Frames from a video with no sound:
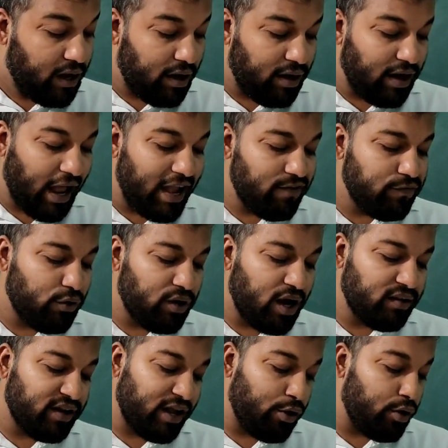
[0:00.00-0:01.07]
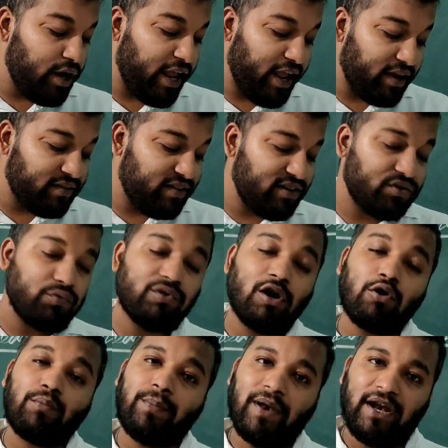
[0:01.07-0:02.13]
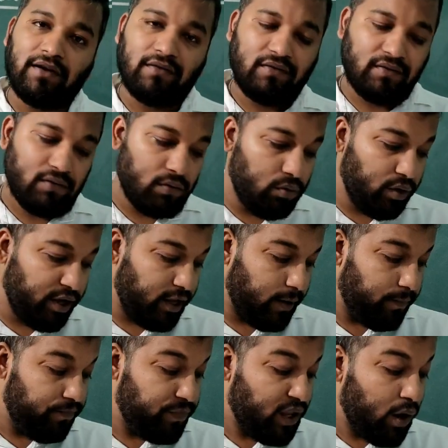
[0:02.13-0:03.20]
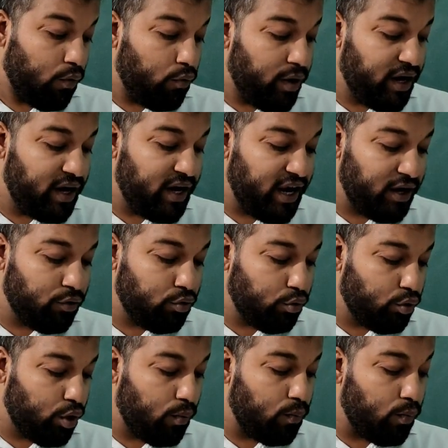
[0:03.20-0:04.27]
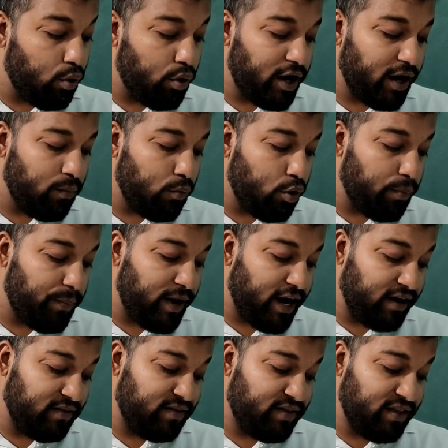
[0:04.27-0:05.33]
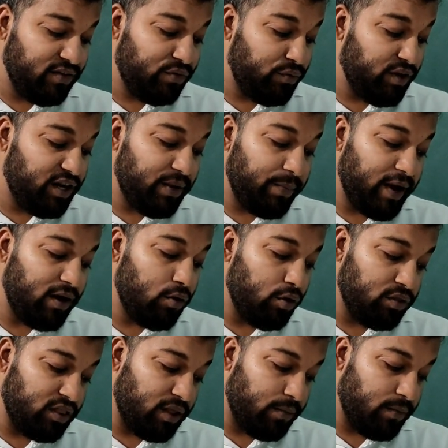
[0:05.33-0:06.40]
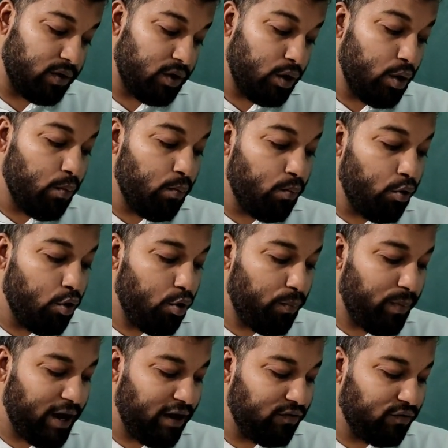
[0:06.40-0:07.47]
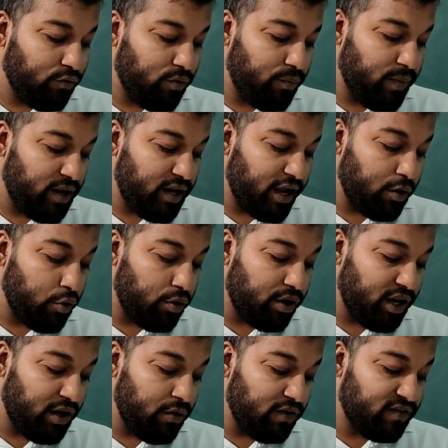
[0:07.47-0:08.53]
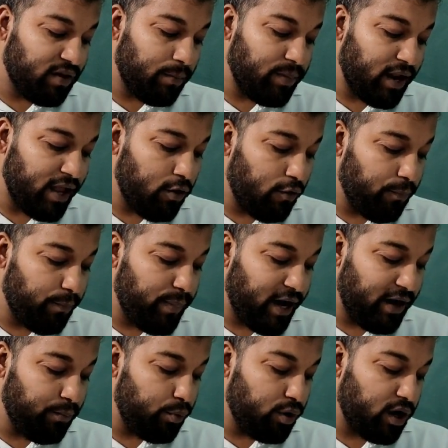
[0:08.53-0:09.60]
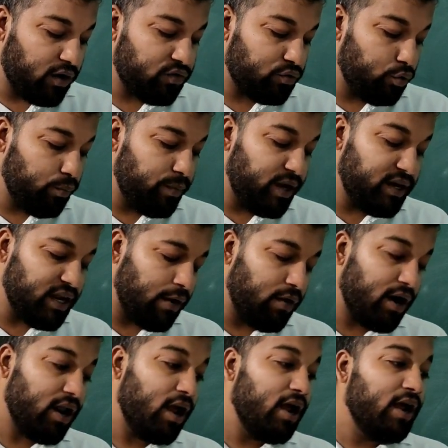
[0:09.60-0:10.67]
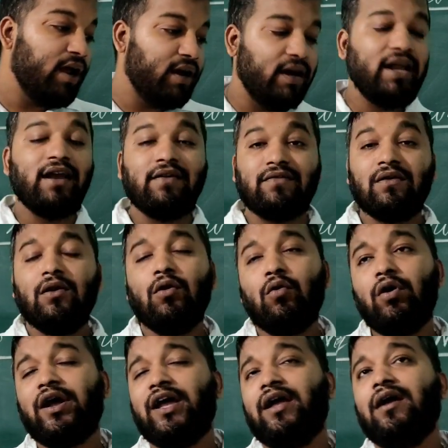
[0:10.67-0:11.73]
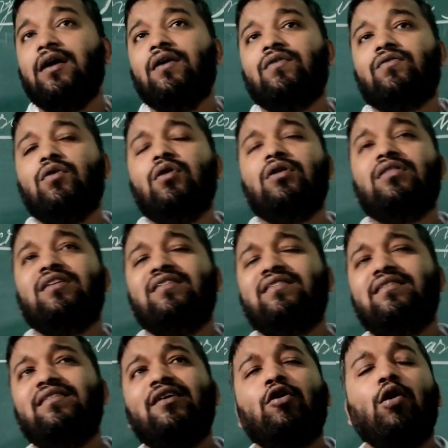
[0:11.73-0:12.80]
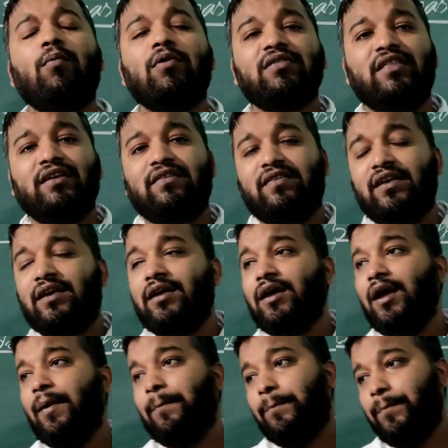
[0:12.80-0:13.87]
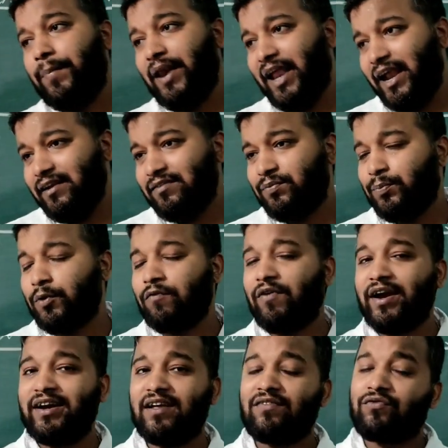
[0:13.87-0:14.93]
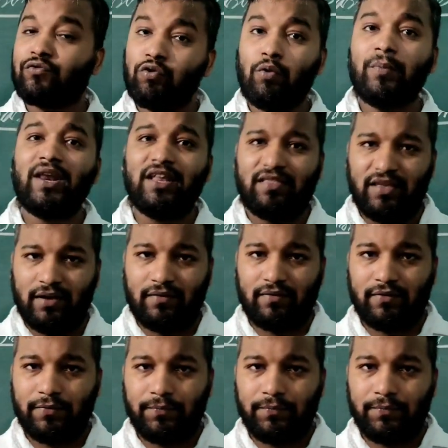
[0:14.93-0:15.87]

Life on earth cannot exist without plants. Okay, we need to grow more and more plants since we depend on them. More plants would mean a continuous supply of plant products to meet our needs. Okay, so this is a common thing. See, plants provide us so many things.